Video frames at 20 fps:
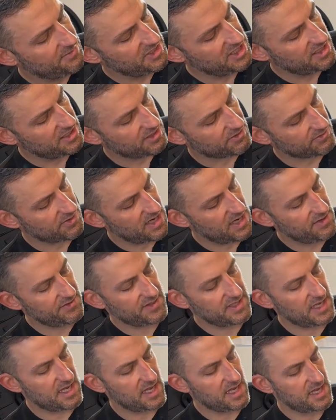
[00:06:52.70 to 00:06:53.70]
mean, around
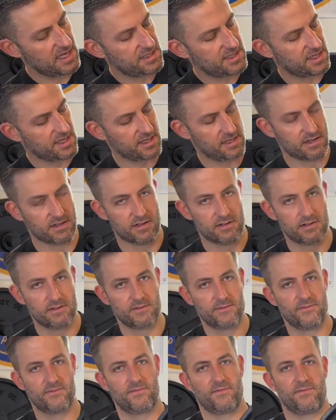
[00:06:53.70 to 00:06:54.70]
the edge here
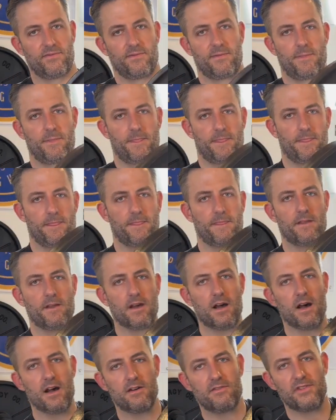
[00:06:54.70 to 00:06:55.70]

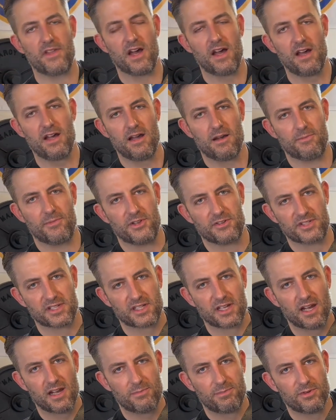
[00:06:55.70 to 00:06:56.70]
of the hub, there's a
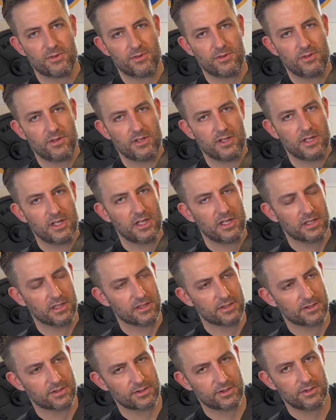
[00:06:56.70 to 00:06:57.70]
couple
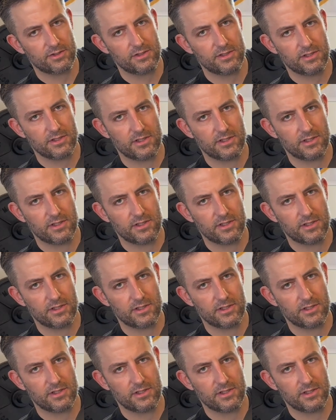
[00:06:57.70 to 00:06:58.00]
little